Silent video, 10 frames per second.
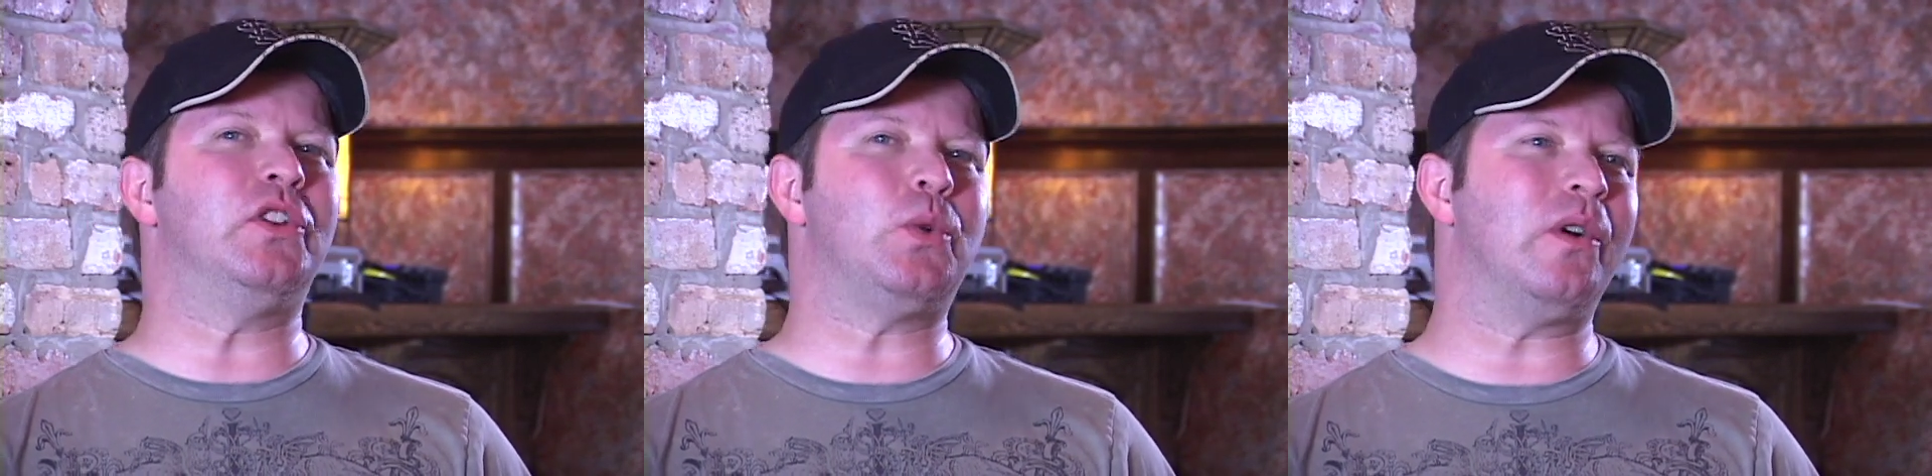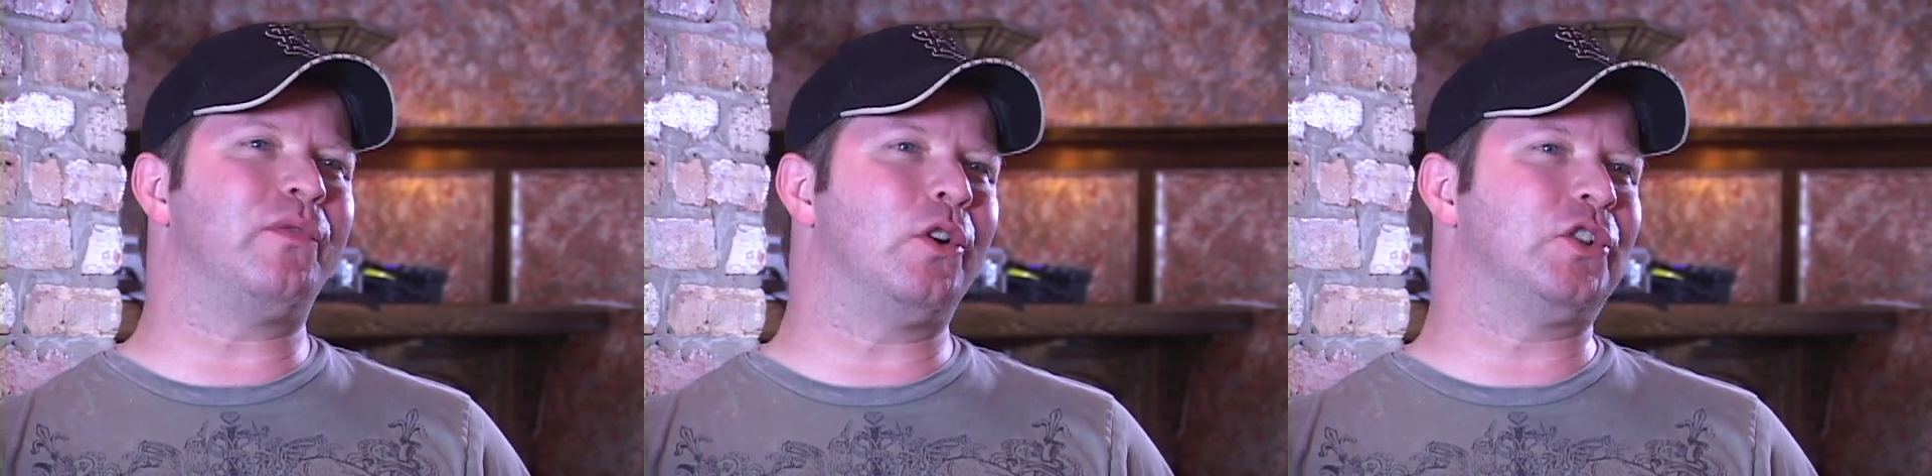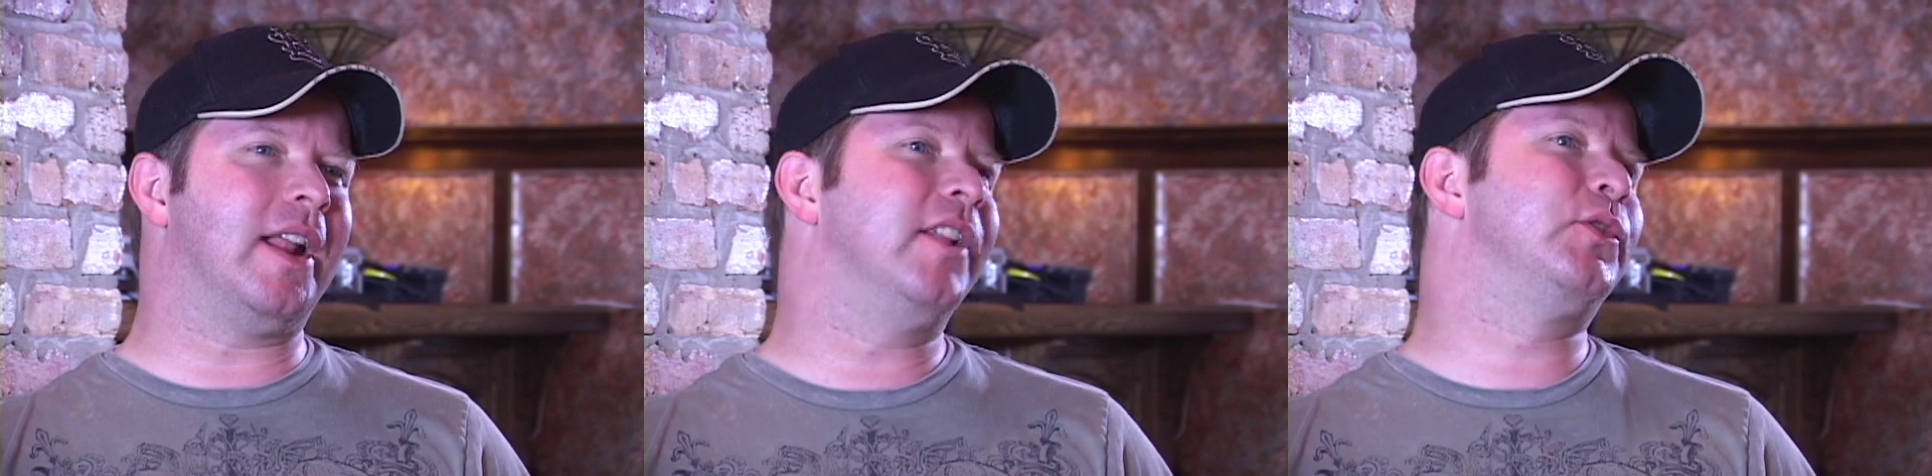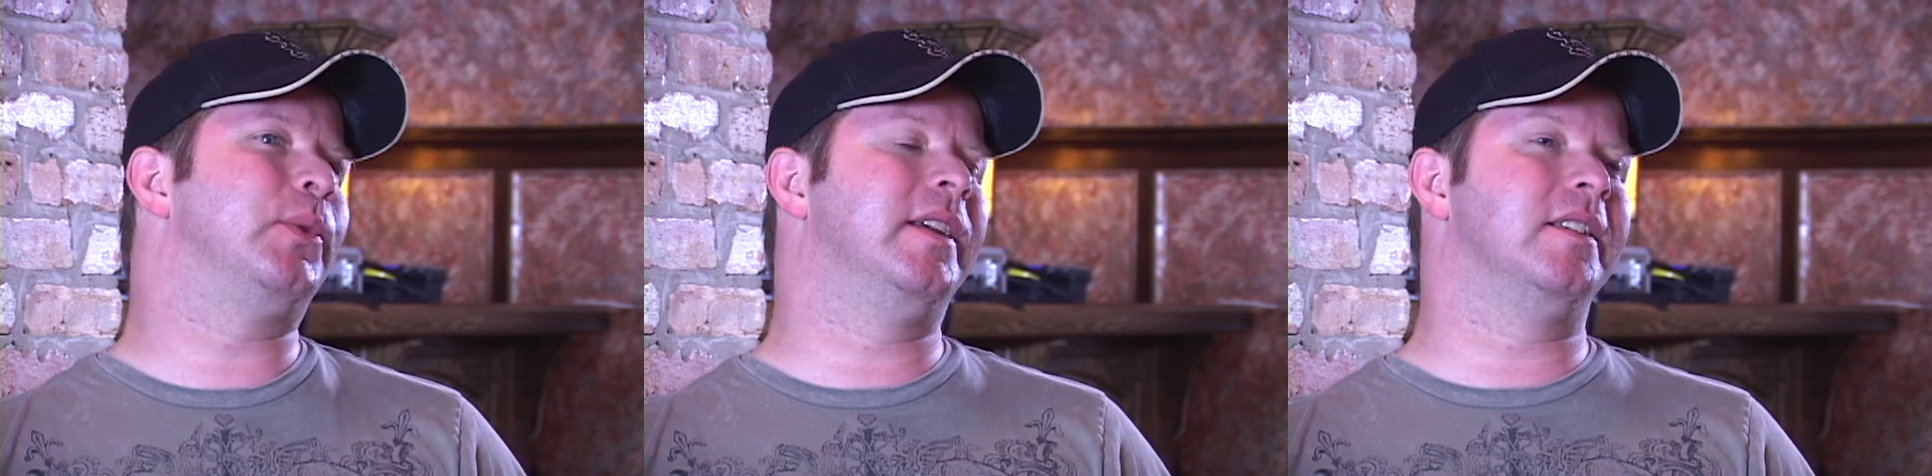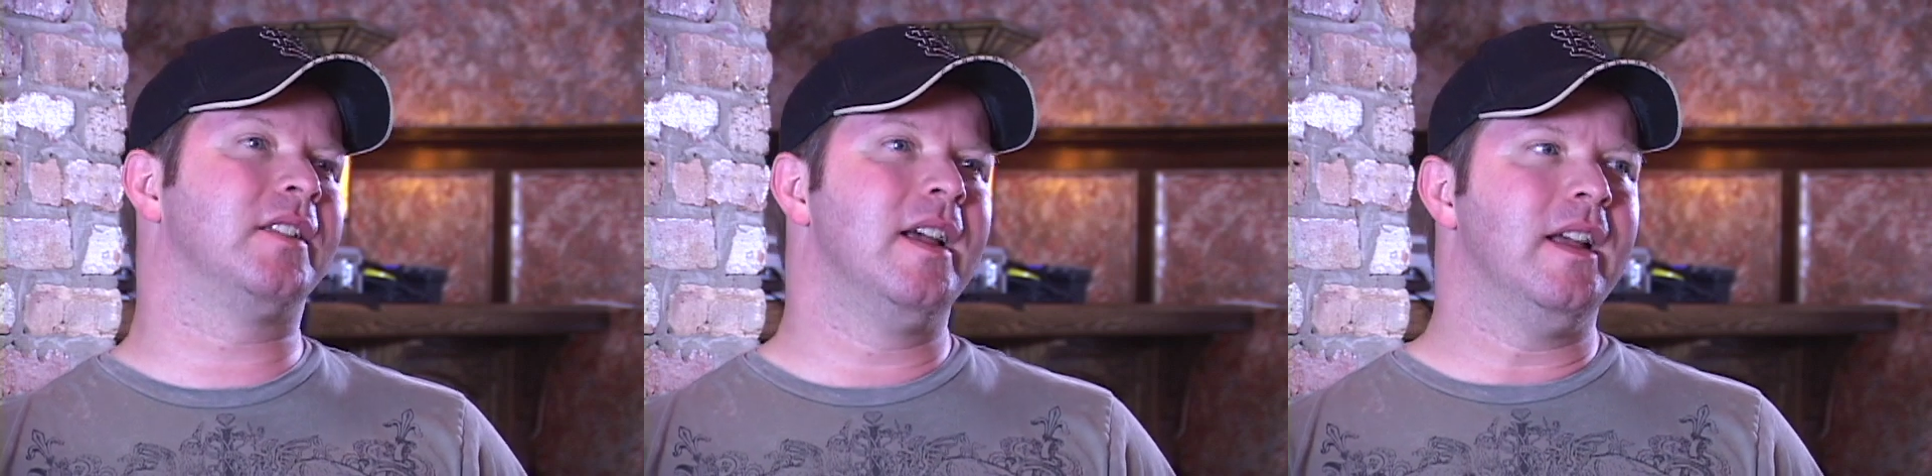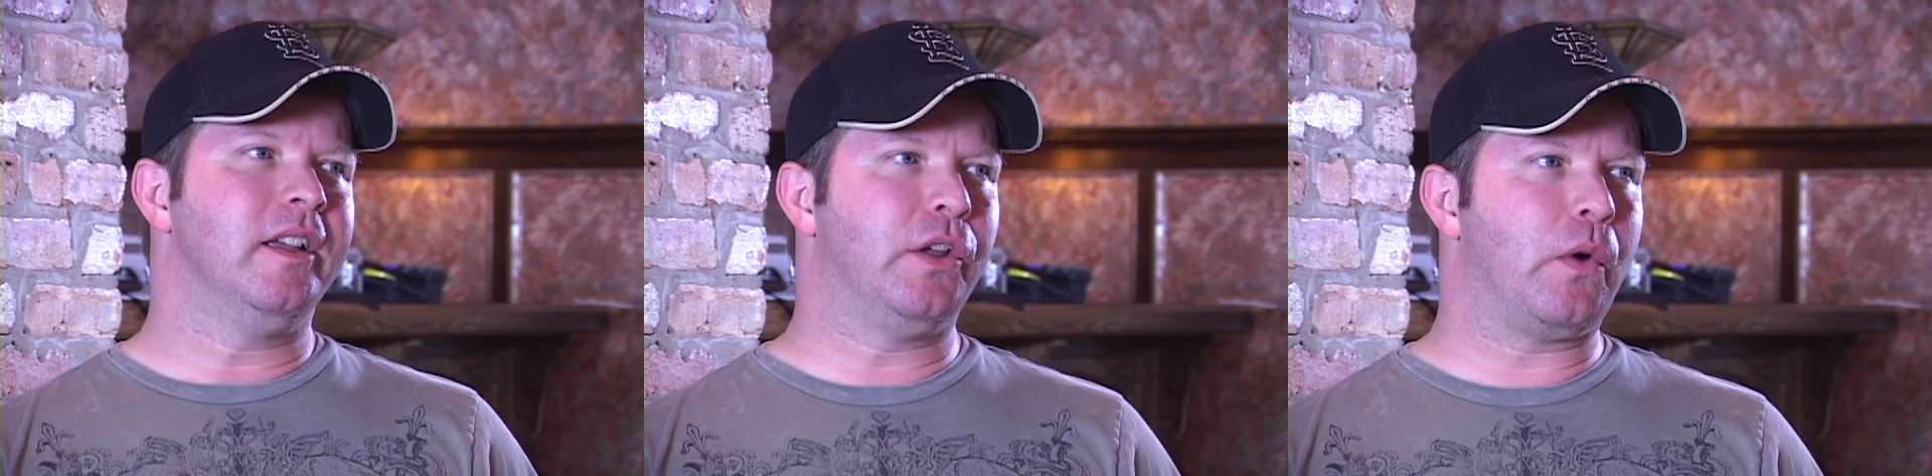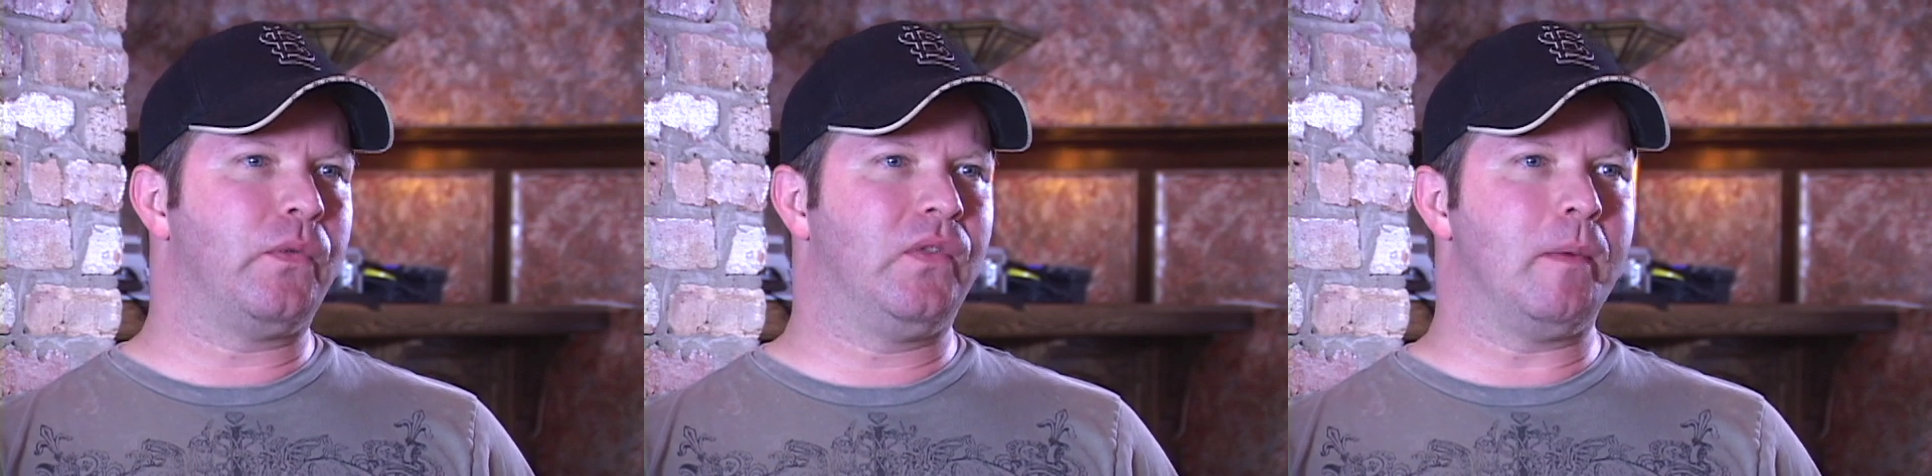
the short version answer is, you know,